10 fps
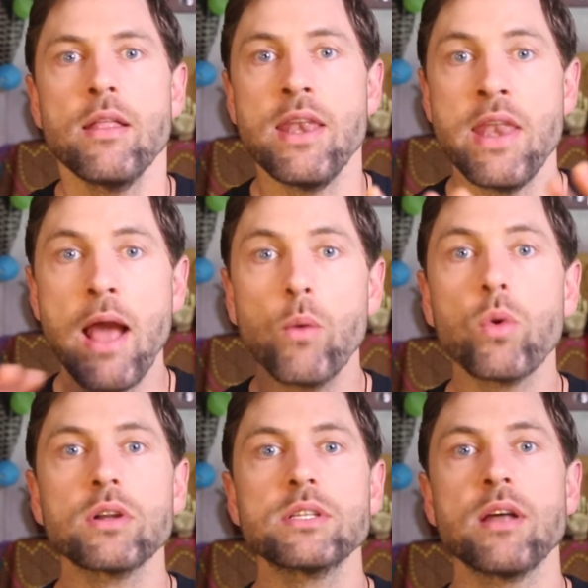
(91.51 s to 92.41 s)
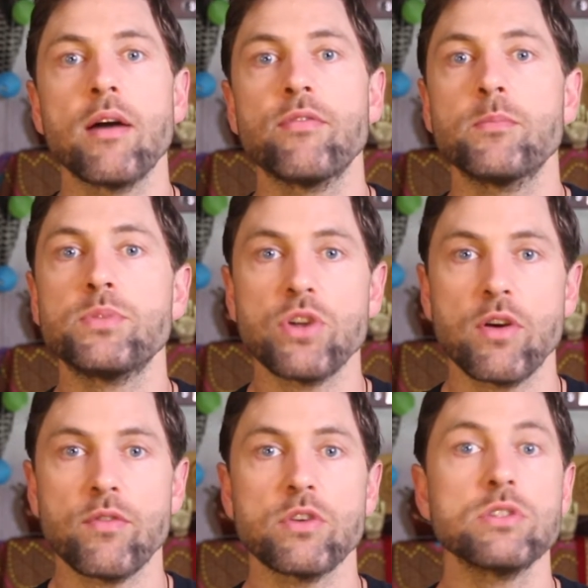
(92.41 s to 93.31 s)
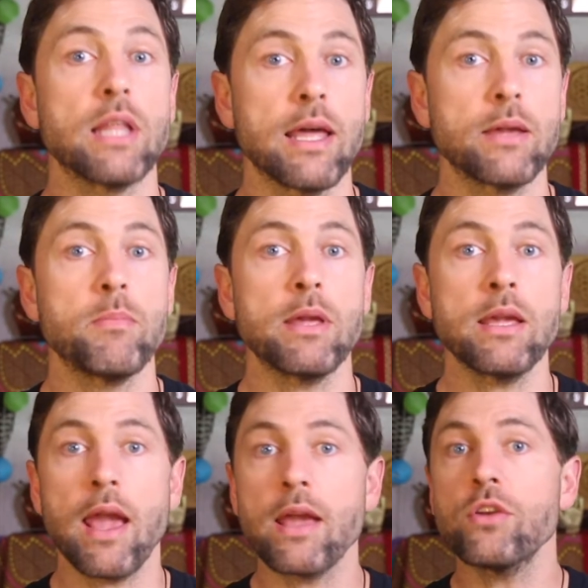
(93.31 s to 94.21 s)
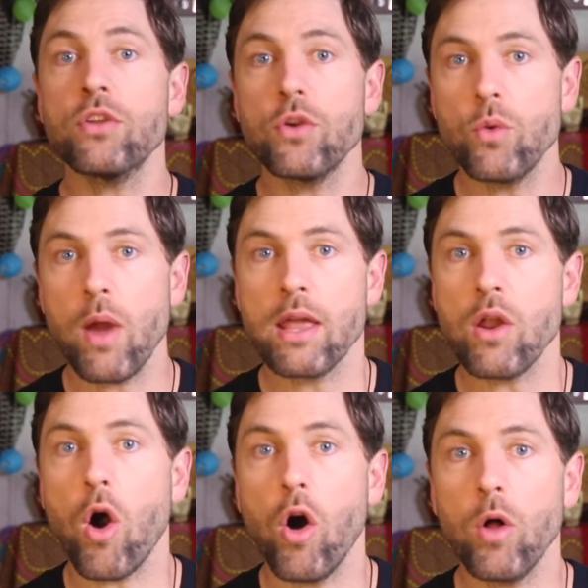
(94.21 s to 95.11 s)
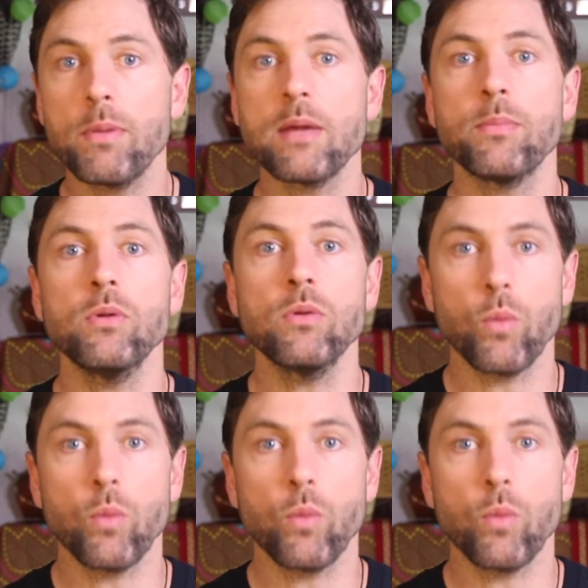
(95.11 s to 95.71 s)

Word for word: networks of observers like me and you and all people,